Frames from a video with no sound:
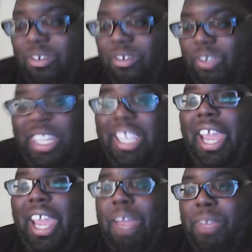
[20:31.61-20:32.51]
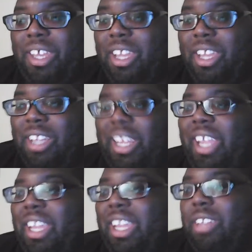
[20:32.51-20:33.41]
When he came in,
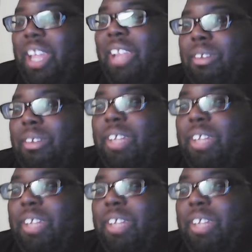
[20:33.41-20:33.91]
they